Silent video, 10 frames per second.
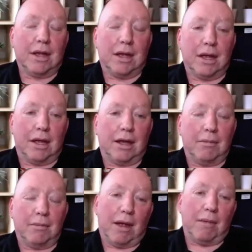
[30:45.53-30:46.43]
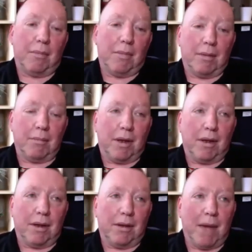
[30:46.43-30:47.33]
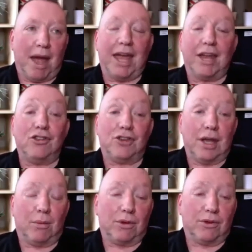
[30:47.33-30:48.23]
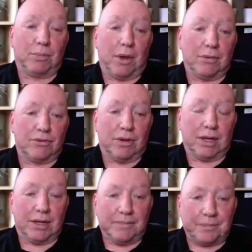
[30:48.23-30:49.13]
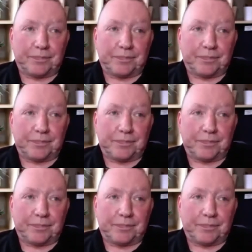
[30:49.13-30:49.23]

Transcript: and, and uh, my energy, I would suppose, really.